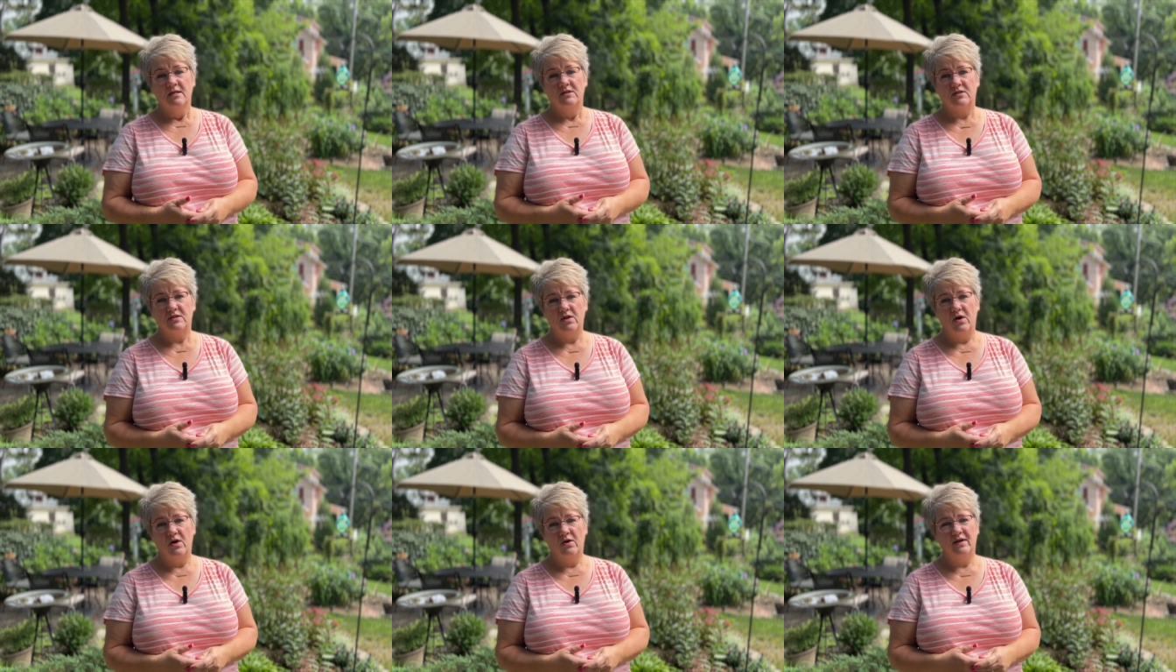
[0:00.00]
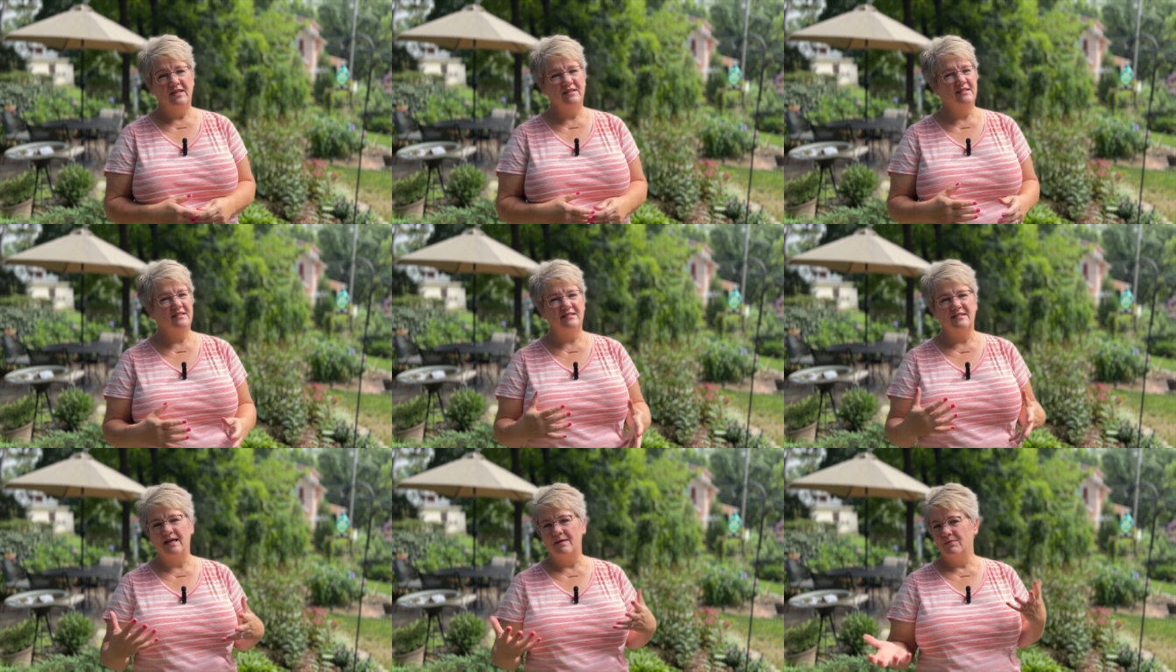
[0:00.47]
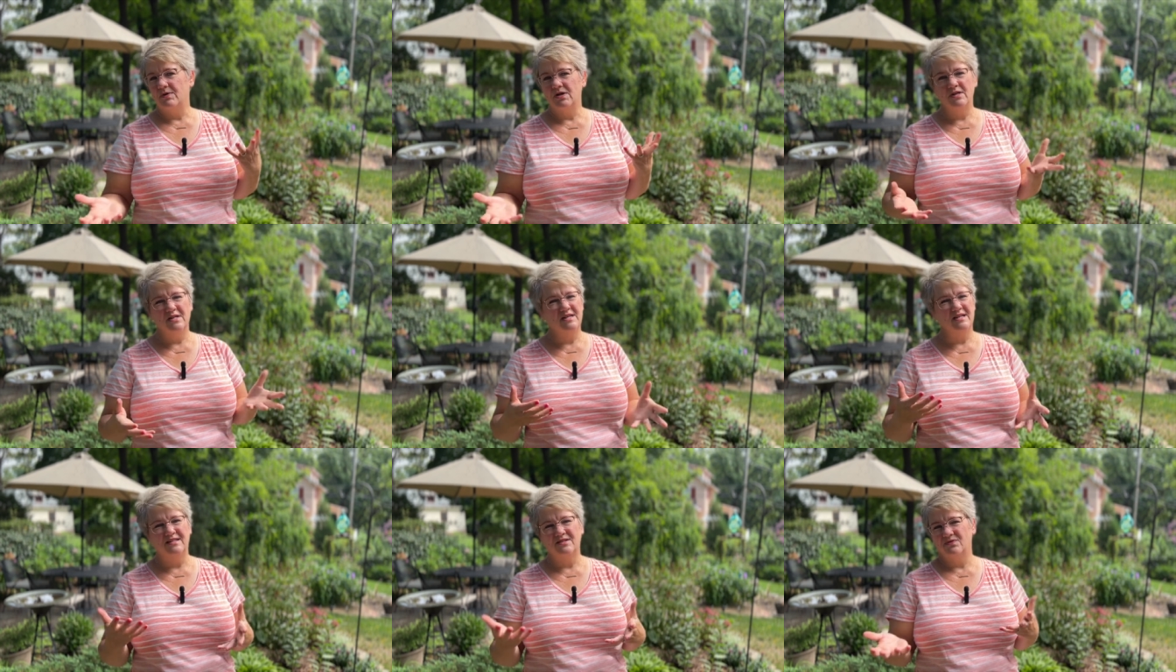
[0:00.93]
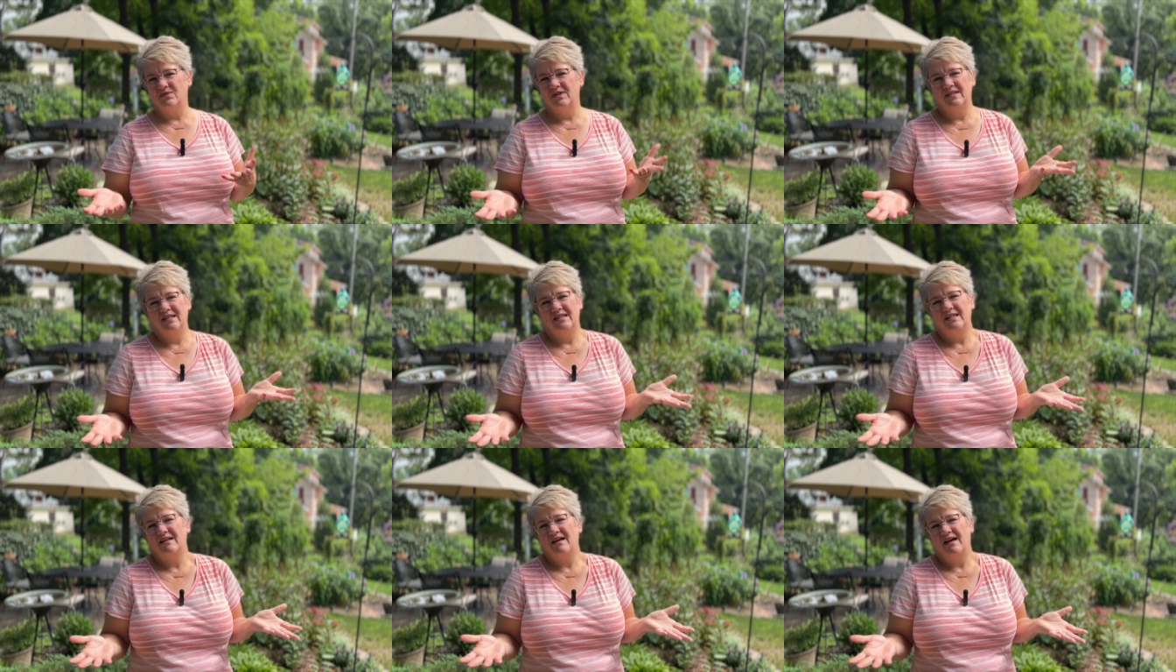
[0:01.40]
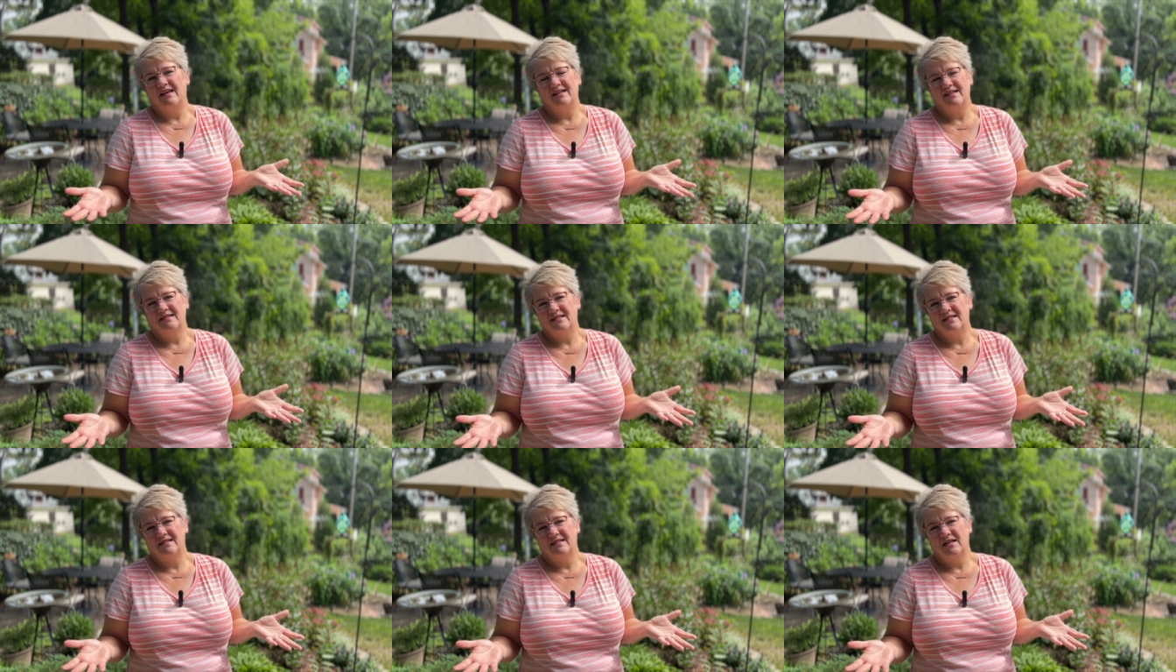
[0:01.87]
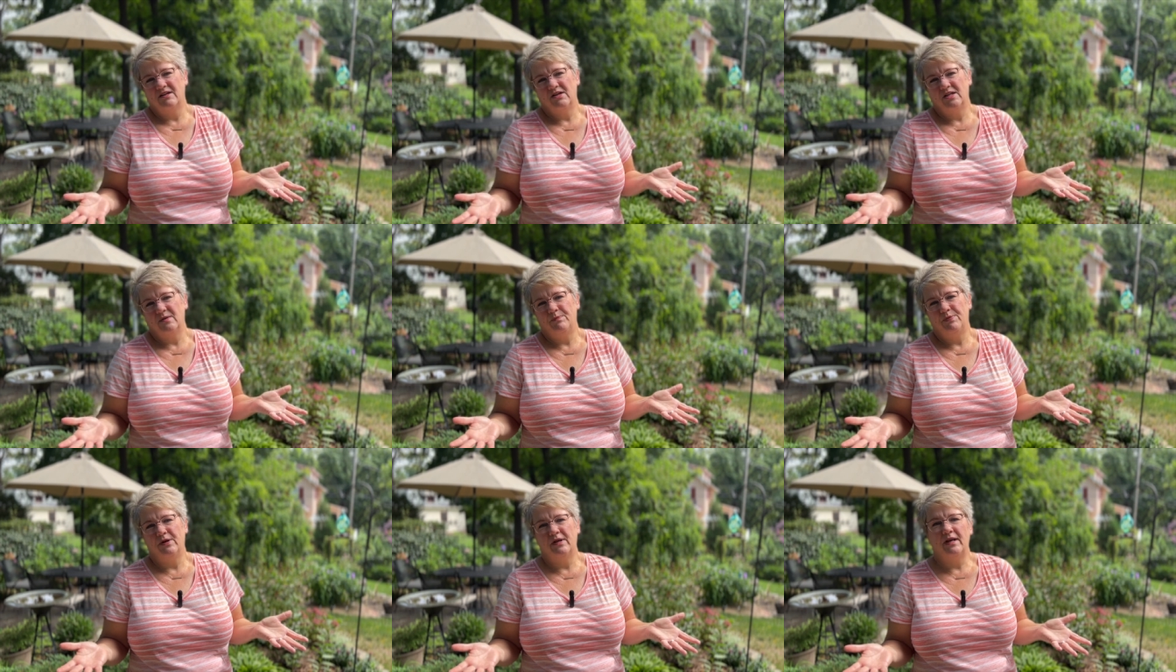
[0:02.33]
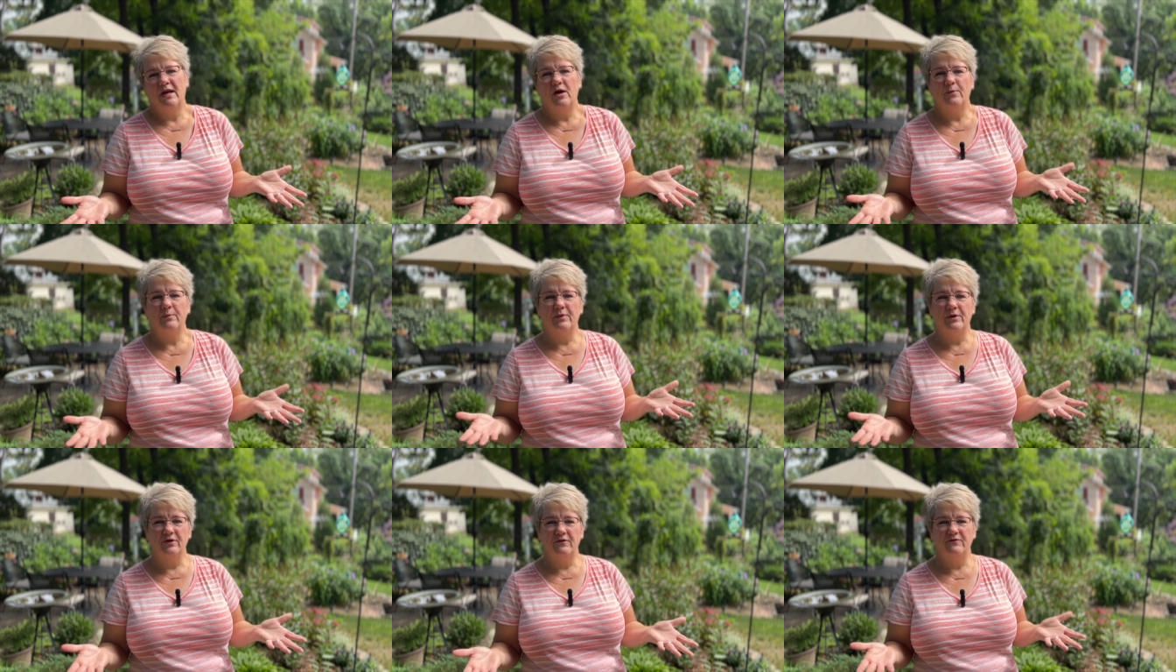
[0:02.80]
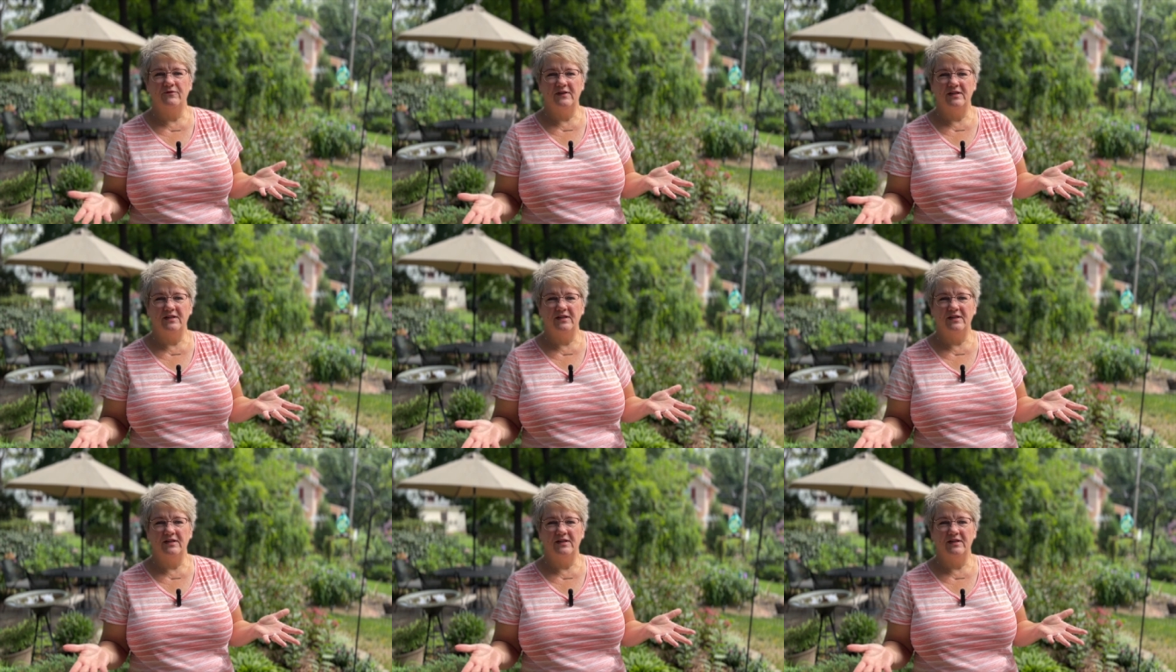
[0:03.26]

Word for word: So in the summer, it's really not necessary to put out bird